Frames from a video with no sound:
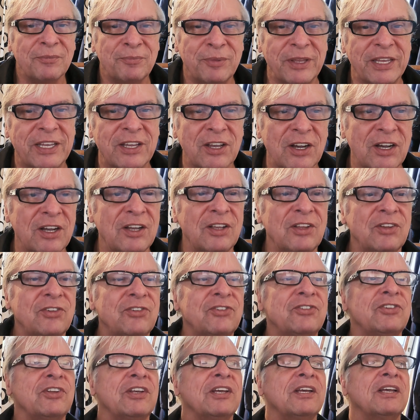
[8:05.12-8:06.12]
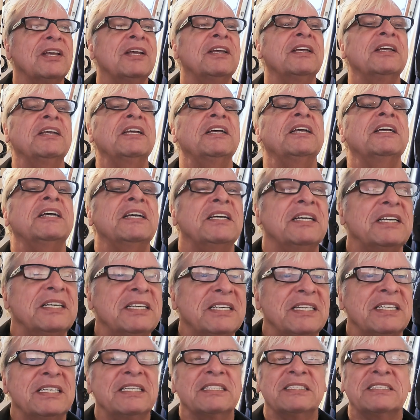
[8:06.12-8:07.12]
because
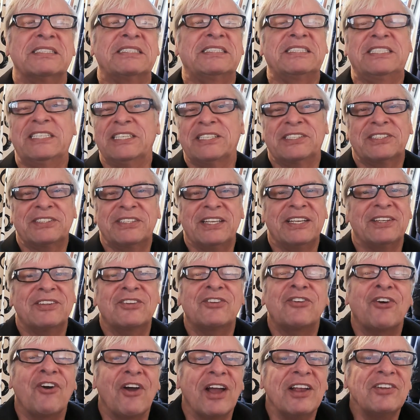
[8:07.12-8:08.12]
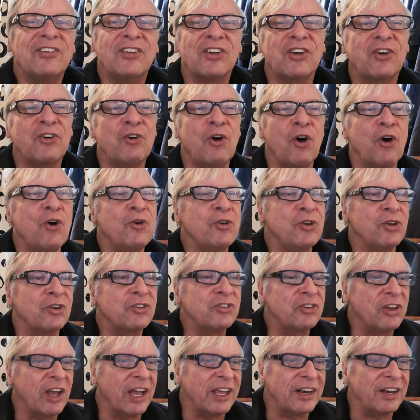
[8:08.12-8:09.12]
just trying to grow your
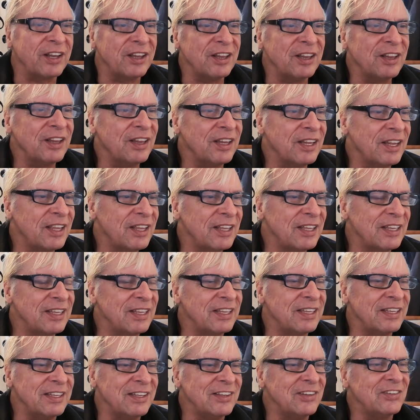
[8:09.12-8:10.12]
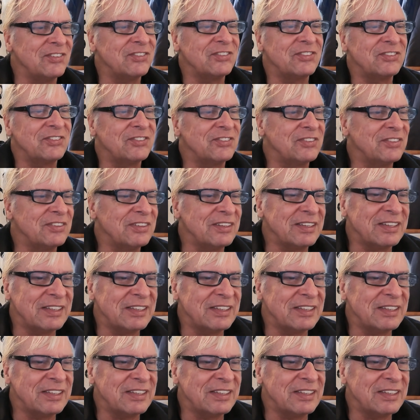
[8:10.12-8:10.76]
channel it's